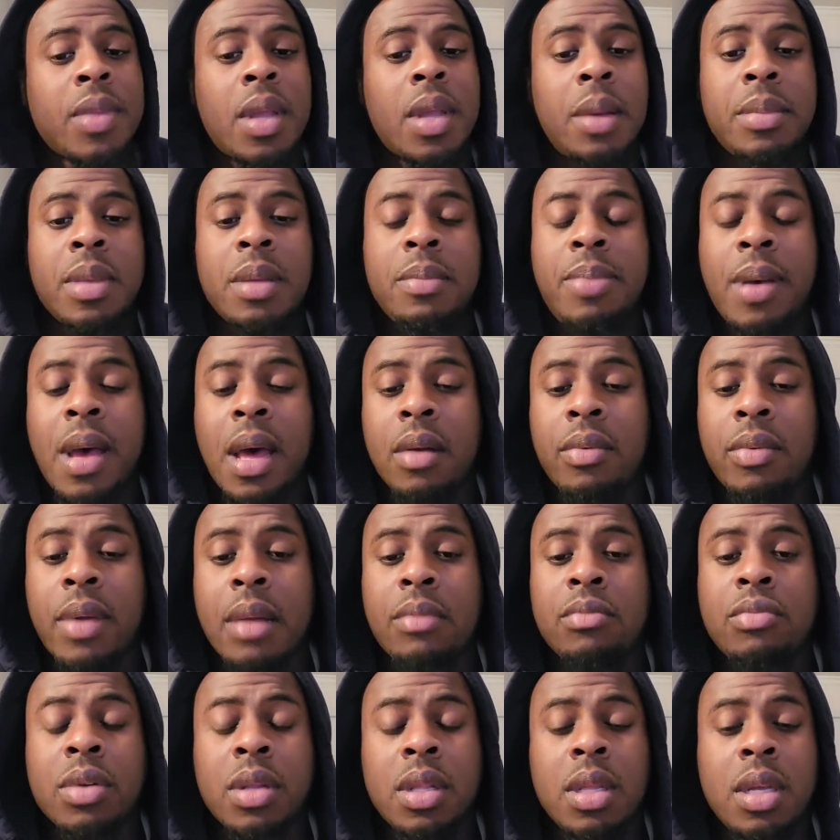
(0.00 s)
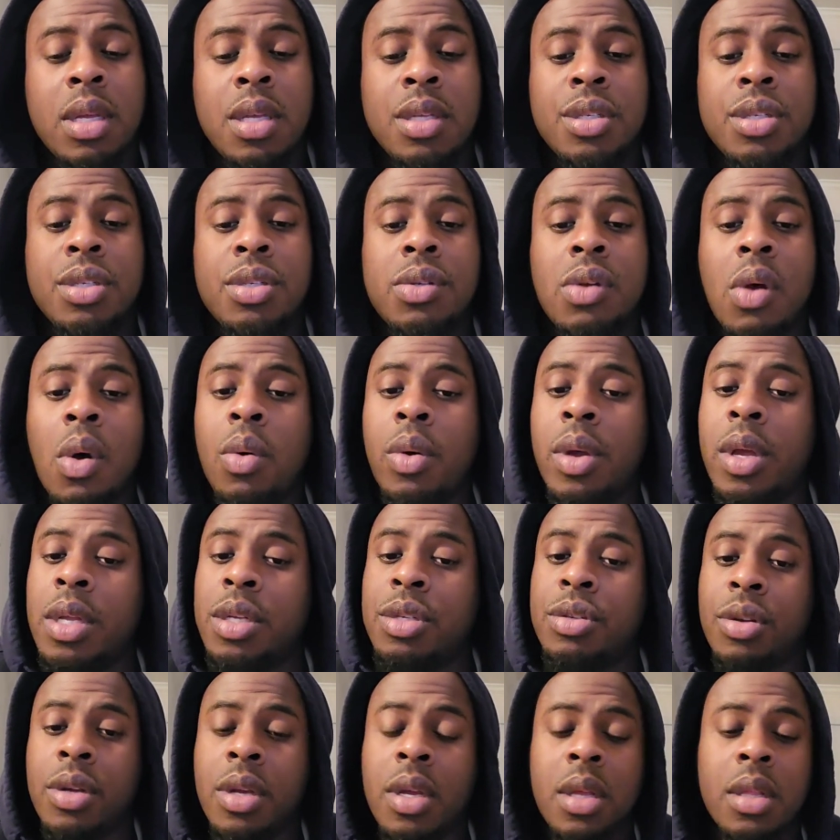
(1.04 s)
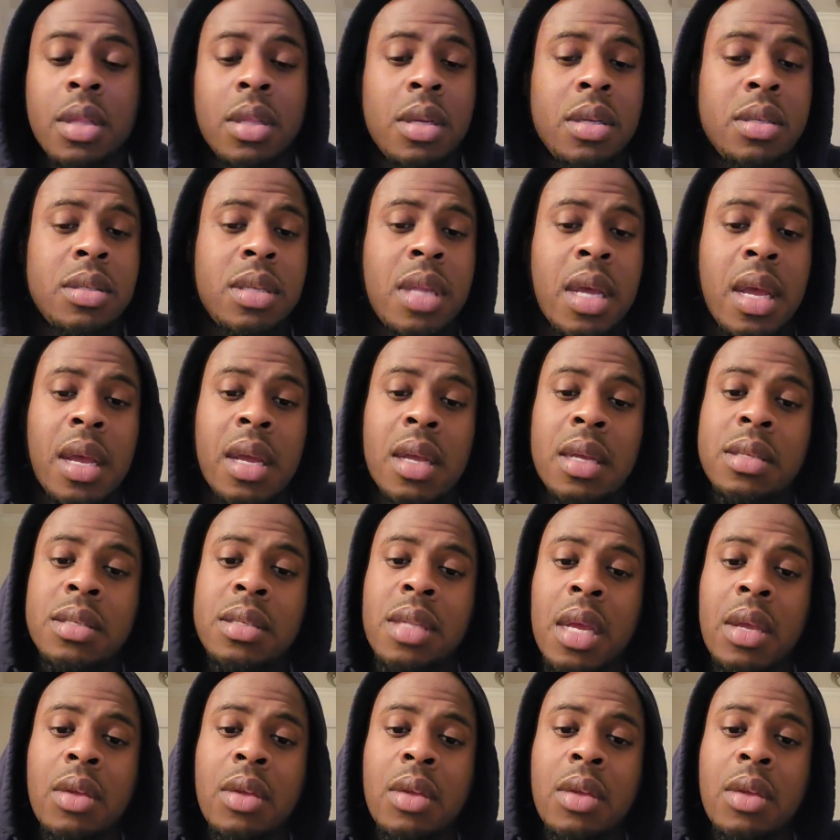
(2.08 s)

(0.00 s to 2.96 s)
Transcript: I mean, battle rap really is so intricate these days.